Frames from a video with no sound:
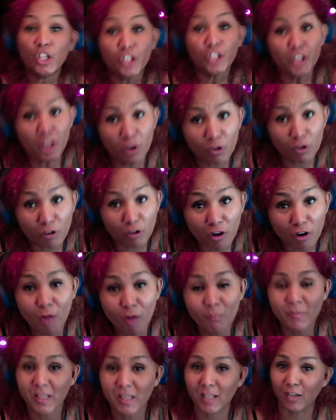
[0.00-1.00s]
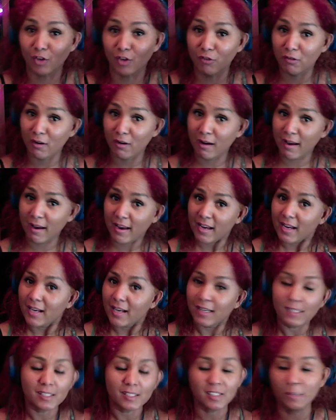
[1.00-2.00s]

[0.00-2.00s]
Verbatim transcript: You call me crazy,